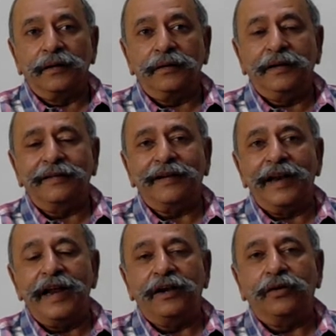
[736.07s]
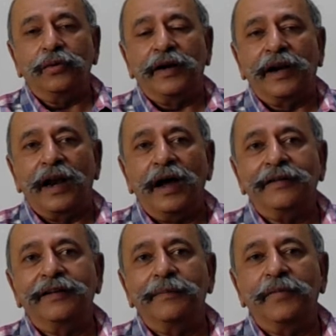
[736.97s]
This led to a
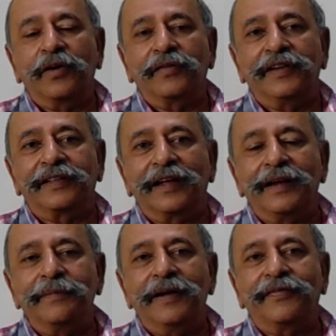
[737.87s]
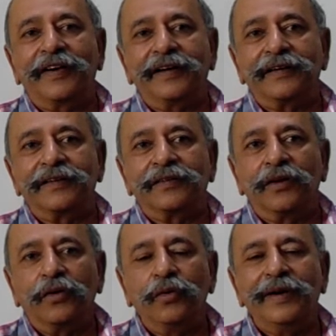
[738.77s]
large number of the Taliban fighters
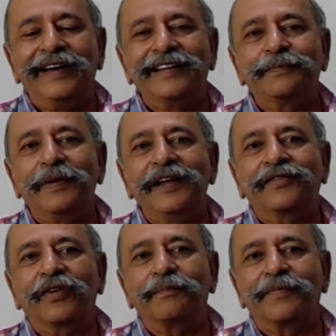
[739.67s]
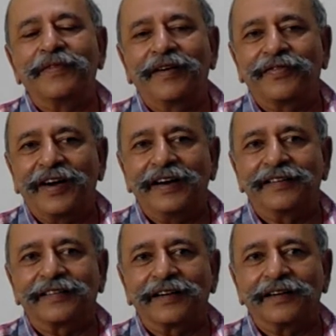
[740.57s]
who were displaced from
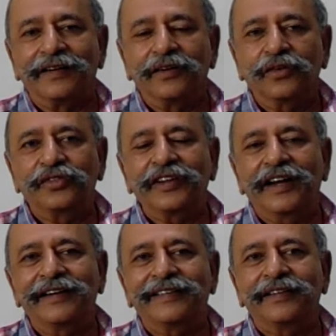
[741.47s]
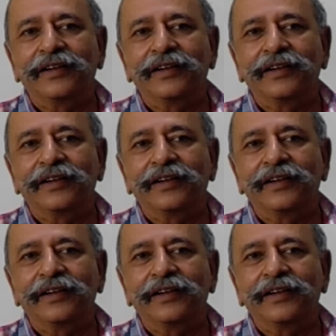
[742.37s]
Afghanistan and